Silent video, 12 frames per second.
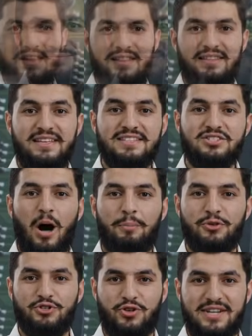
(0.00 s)
These
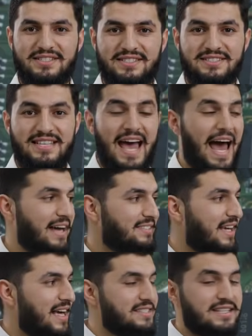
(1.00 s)
copper traces act
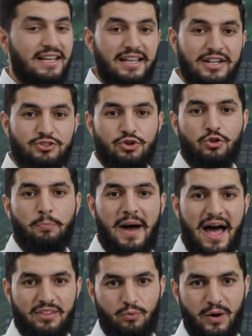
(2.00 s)
as electrical
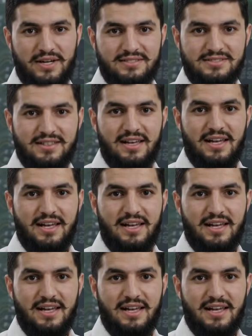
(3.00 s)
pathways,